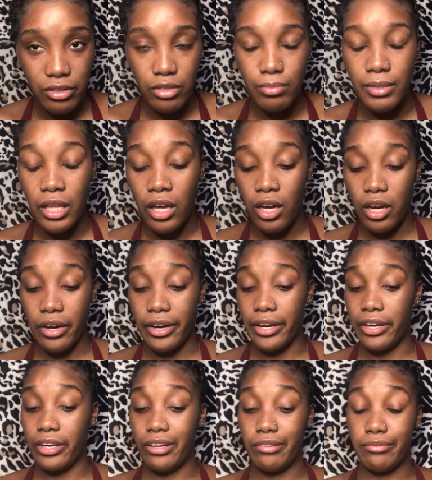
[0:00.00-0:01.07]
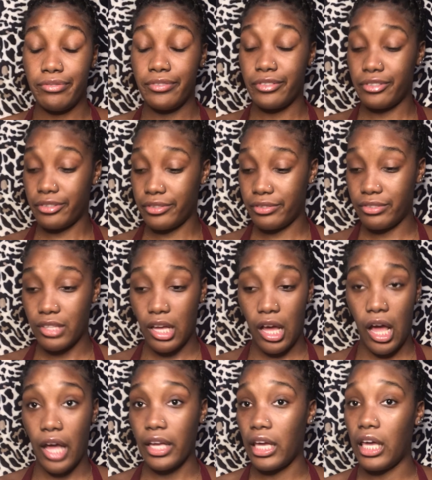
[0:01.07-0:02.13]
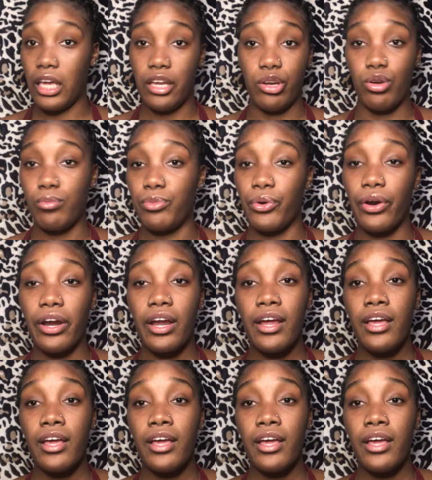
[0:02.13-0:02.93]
You be like, all right, I'm full, I can't eat no more.